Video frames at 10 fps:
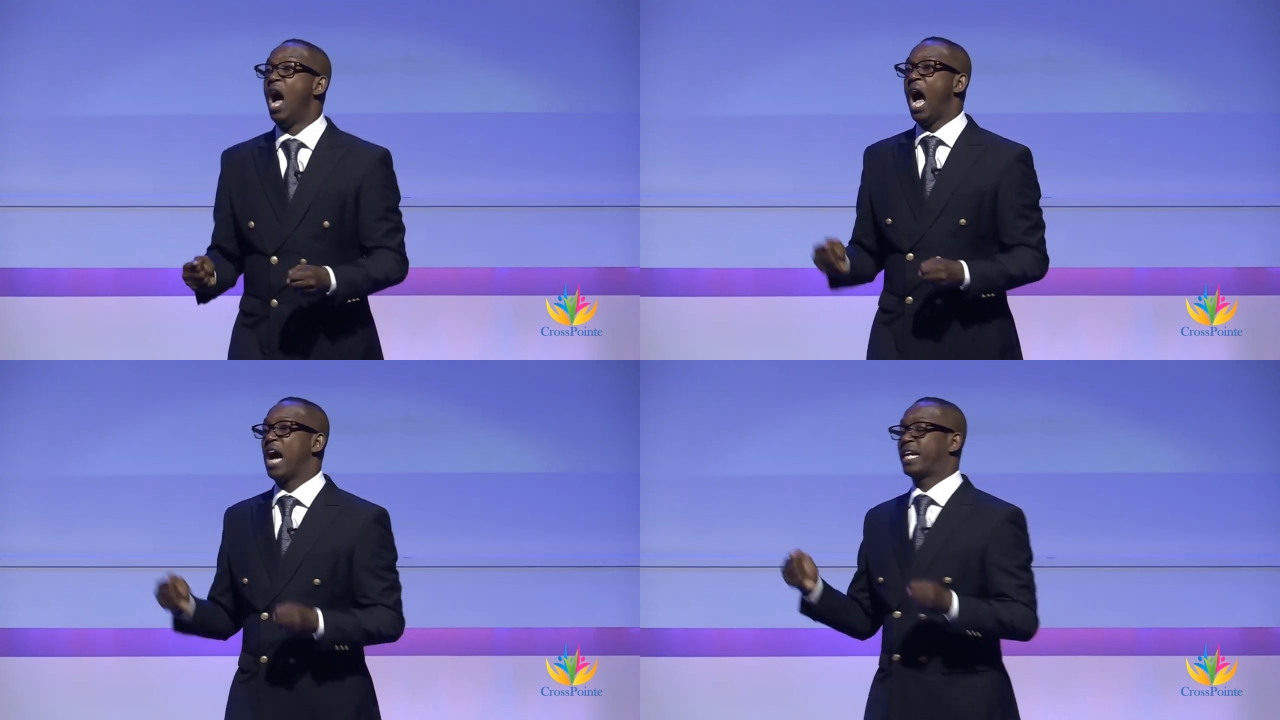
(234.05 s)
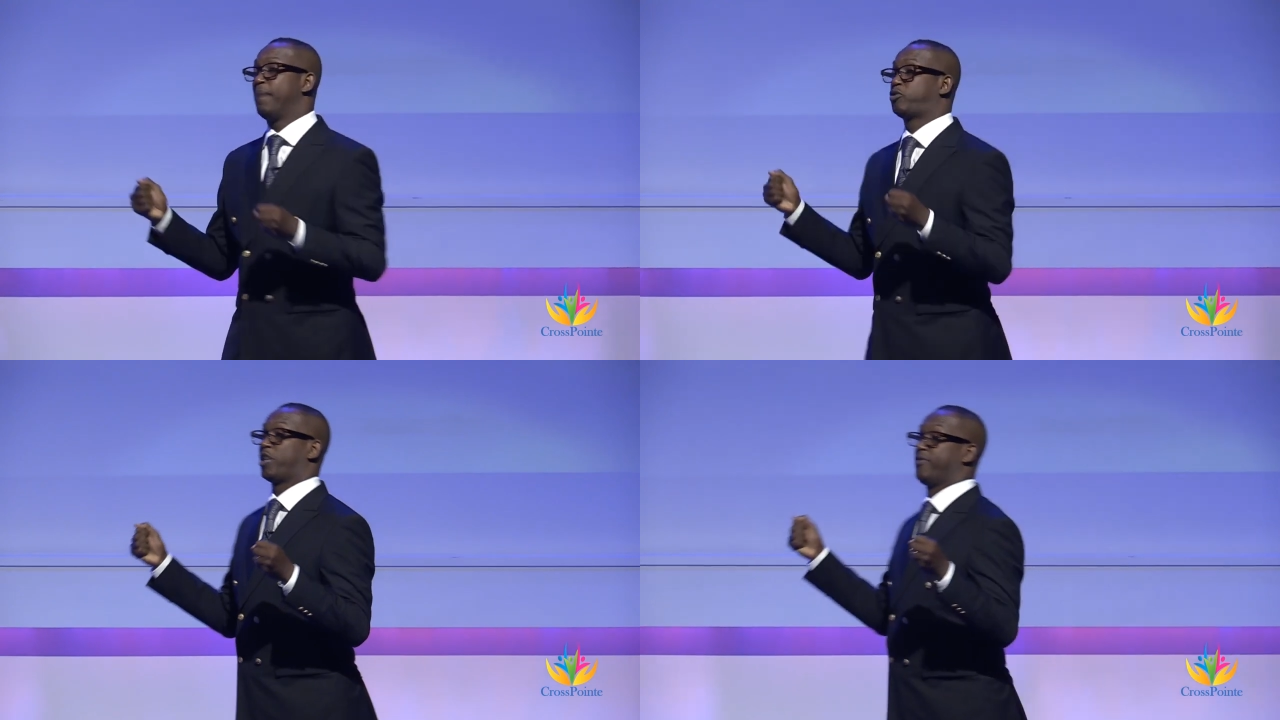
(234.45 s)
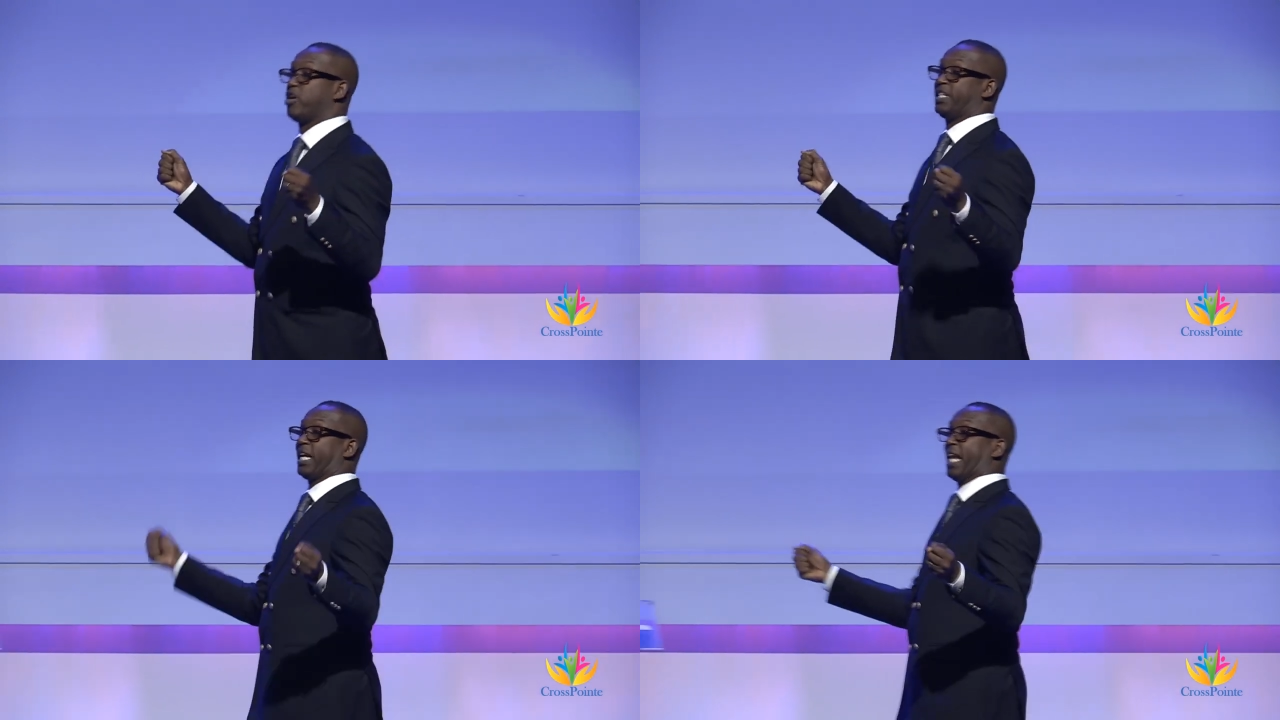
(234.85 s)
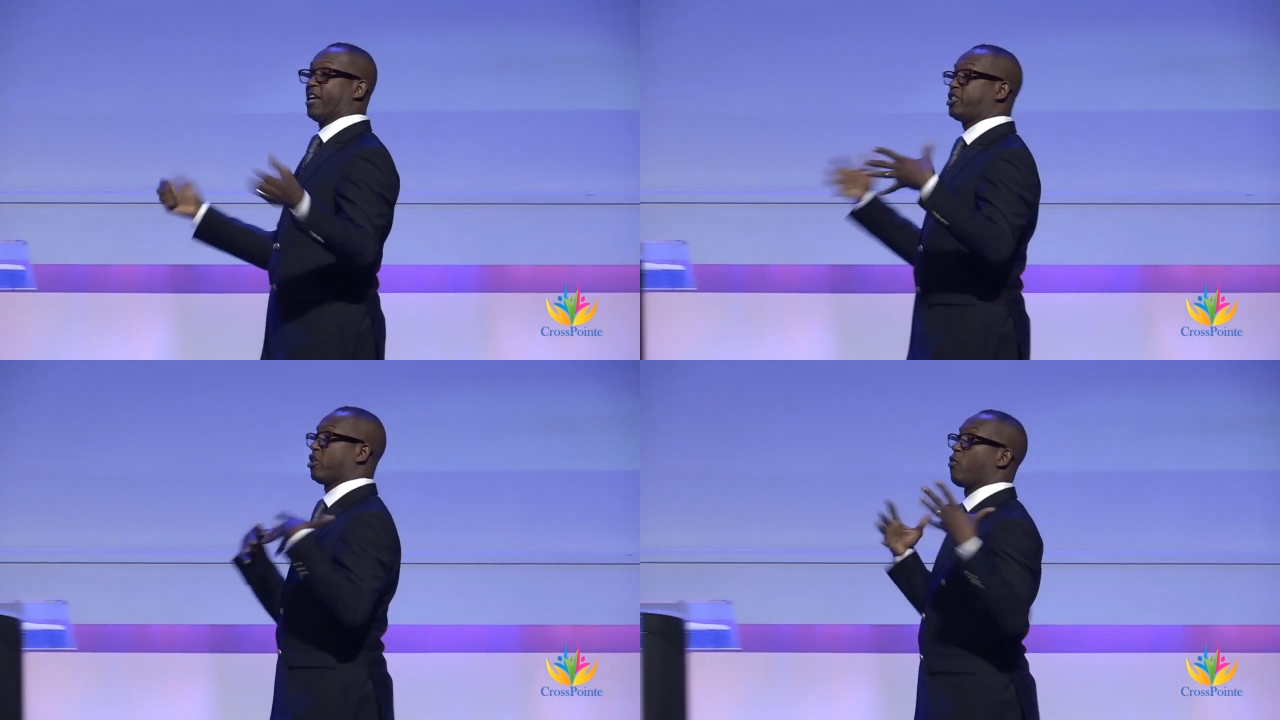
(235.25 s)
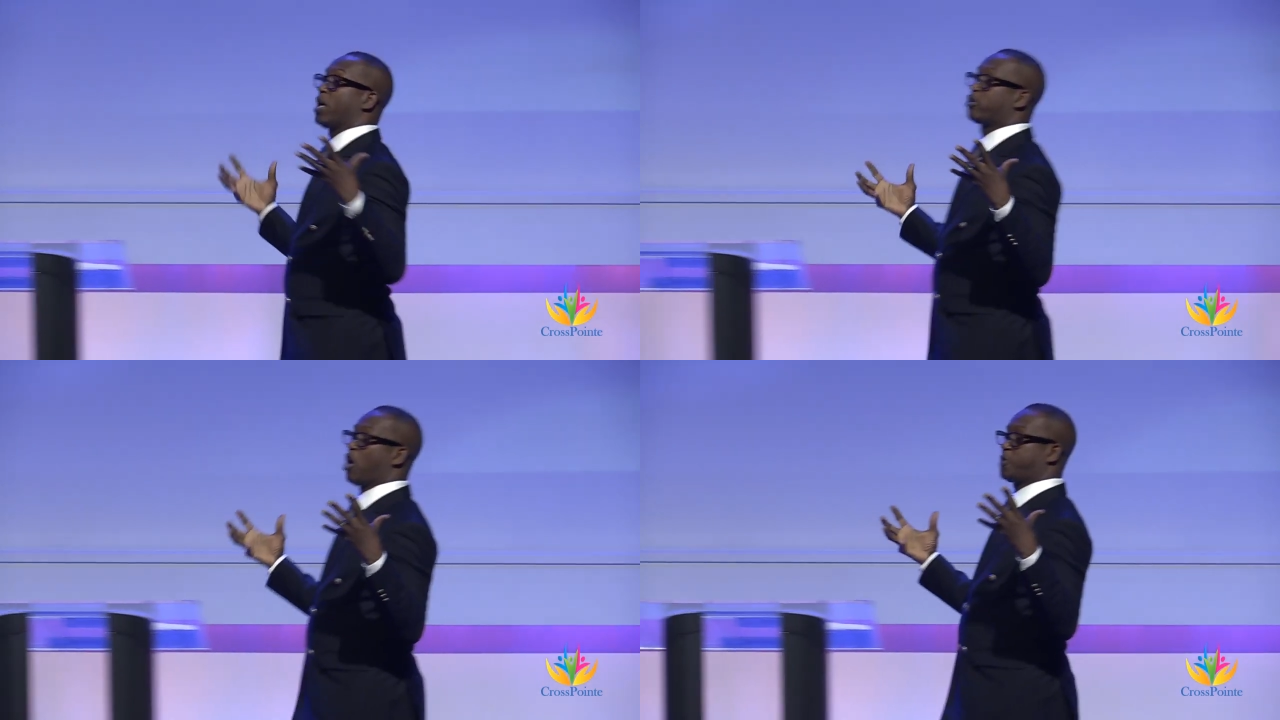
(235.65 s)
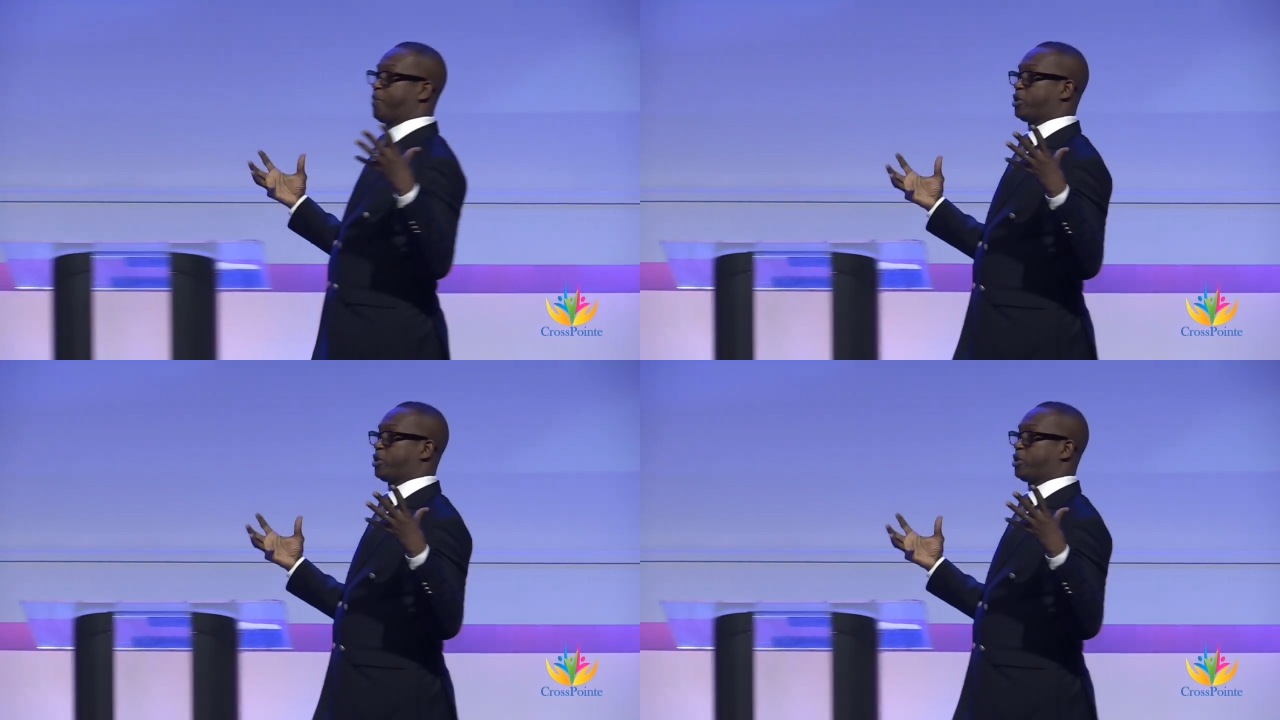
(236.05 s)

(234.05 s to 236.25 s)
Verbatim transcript: I come to give you a declaration of what God speak